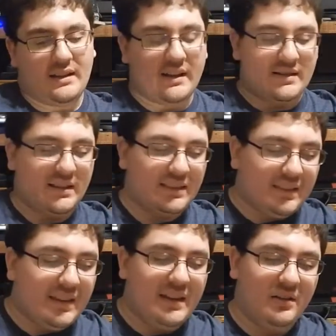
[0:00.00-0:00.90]
That is a
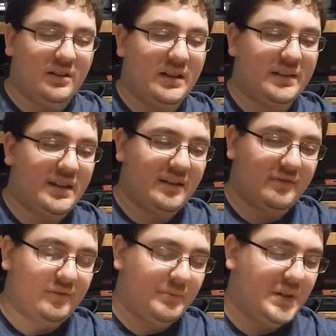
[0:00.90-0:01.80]
deal on that
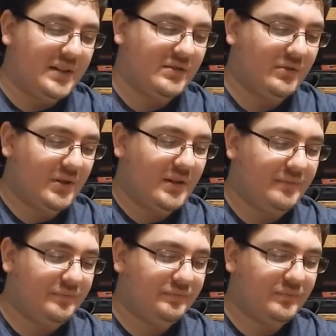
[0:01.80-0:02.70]
for PS3.
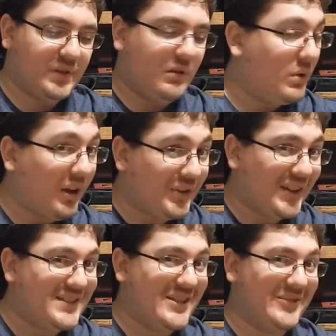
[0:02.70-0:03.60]
We'll also
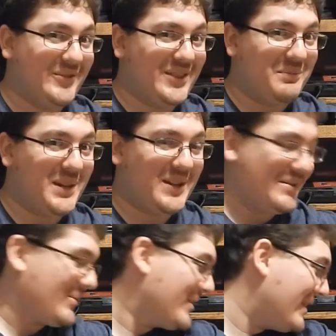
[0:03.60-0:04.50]
get something with the
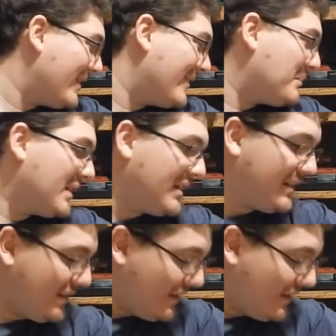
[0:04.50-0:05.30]
PS3 here in a minute.